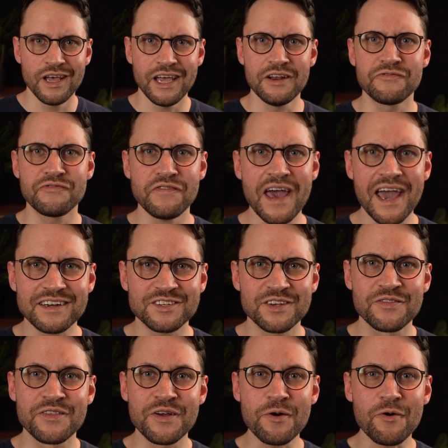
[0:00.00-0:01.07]
In fact,
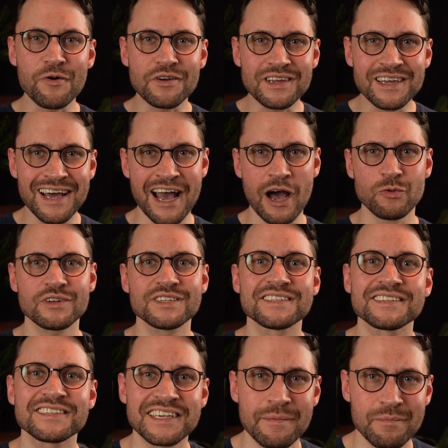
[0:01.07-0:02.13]
there are countless
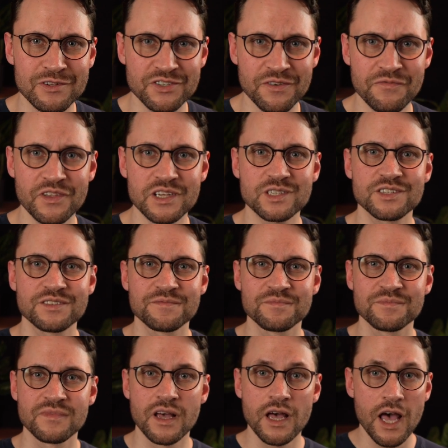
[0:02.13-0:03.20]
examples of this.
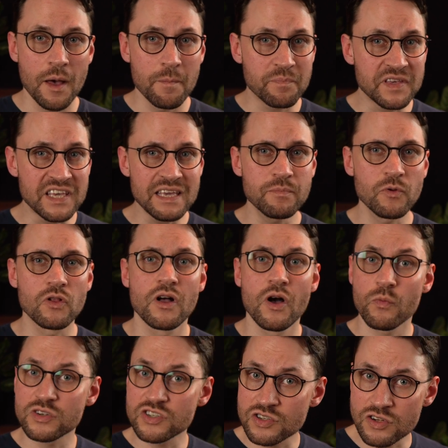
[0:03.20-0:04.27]
People
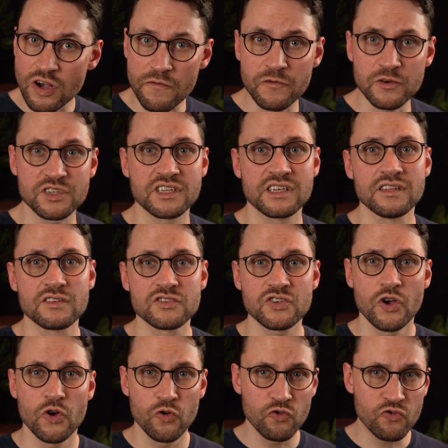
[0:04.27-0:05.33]
with software skills
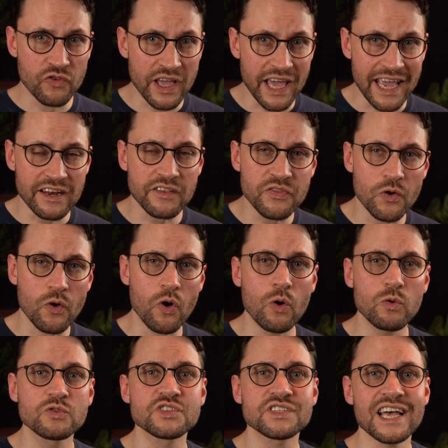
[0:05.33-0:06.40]
who created their
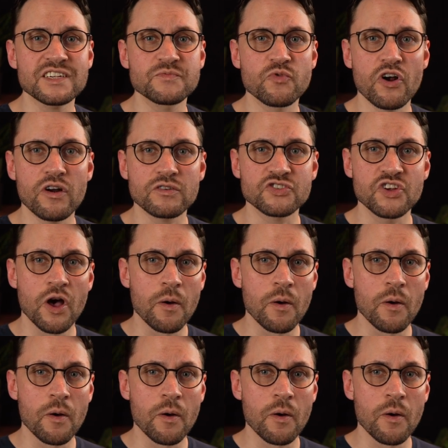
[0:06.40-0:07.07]
own SaaS products,